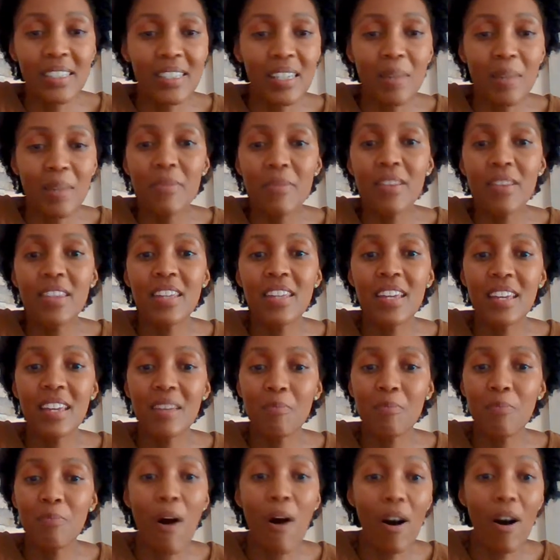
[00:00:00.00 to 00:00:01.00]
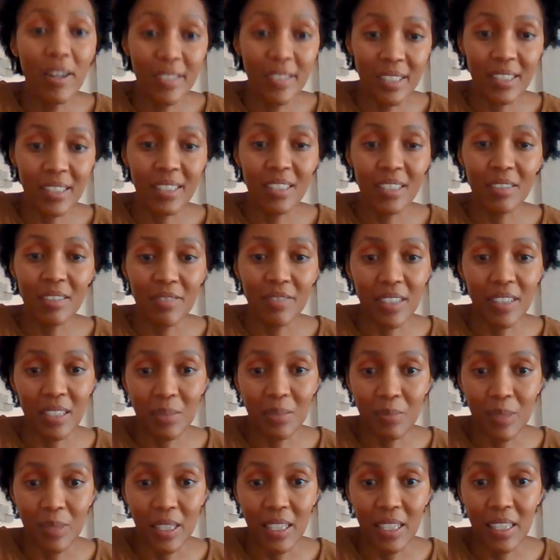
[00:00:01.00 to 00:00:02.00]
something positive
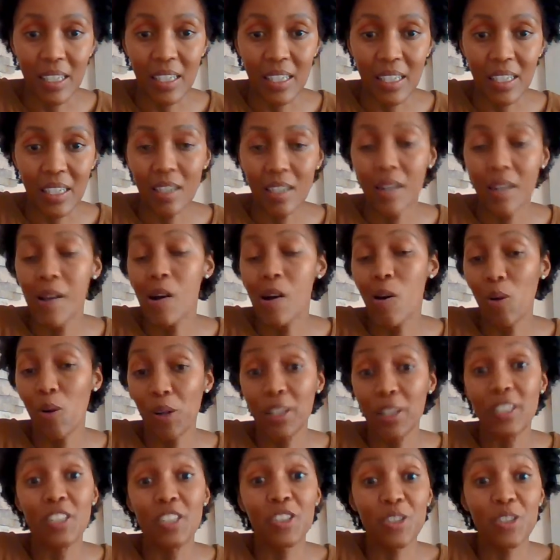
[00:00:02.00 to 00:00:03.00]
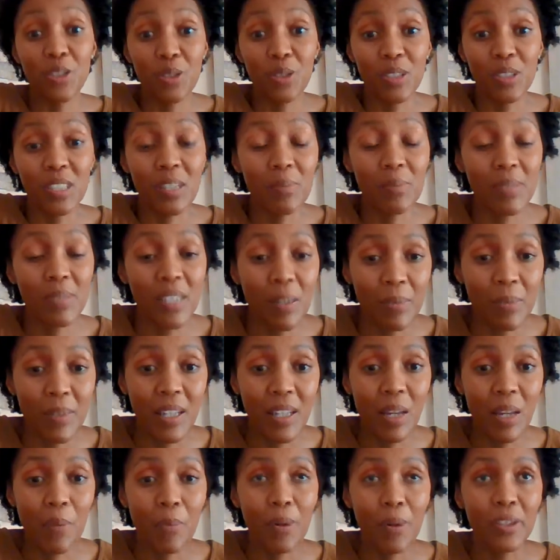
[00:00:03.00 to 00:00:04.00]
in me, or it stirs up
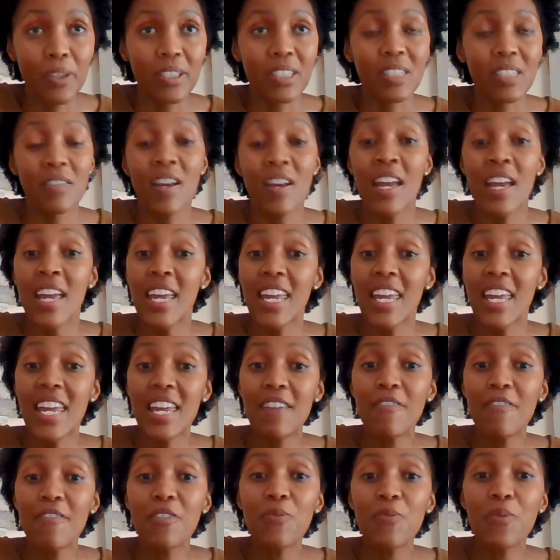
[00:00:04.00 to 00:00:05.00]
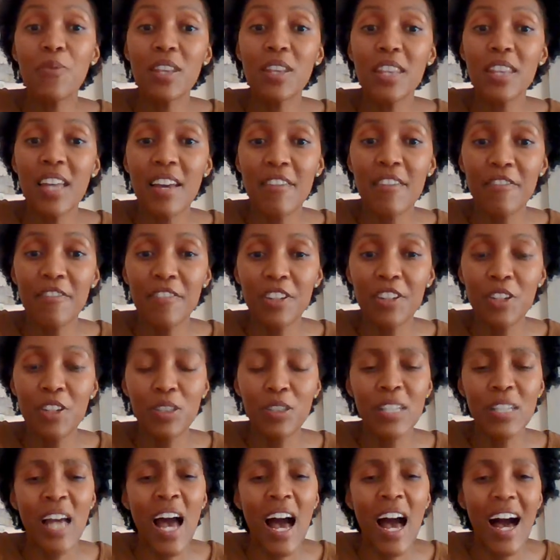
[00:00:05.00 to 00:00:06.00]
something positive. Even with their
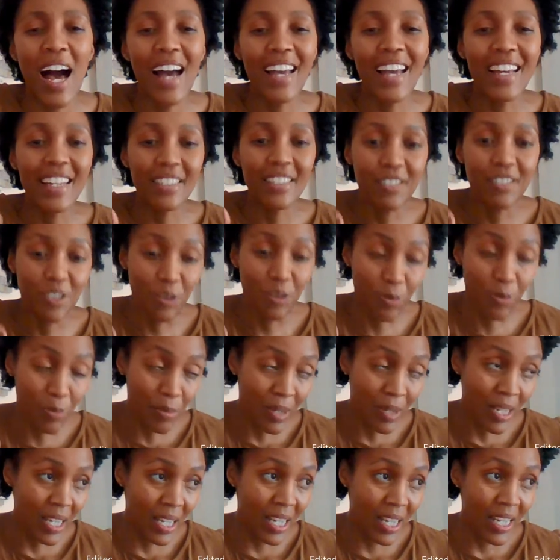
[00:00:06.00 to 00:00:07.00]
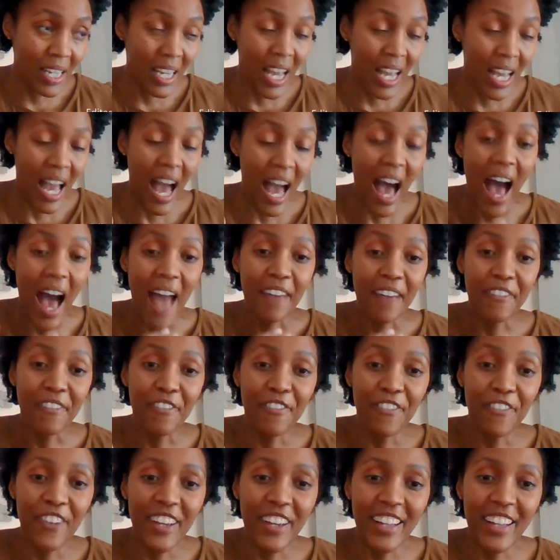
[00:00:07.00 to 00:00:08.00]
videos, to me, I
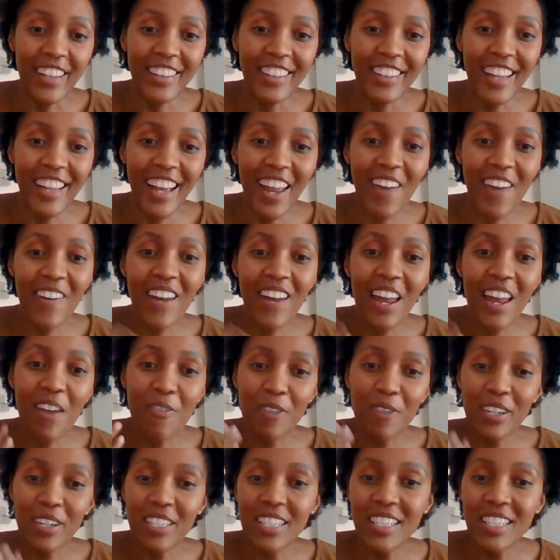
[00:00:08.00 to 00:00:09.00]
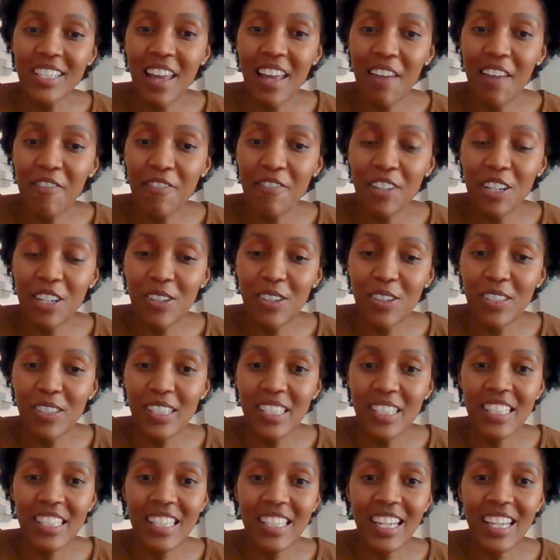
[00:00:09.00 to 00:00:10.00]
feel like when I watch their
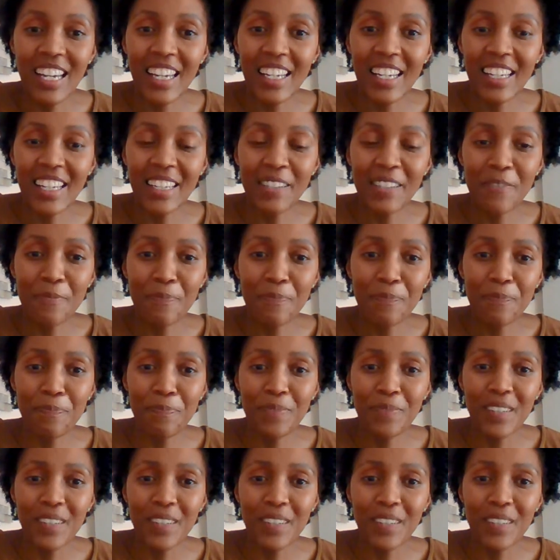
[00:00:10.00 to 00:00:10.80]
videos, it's like a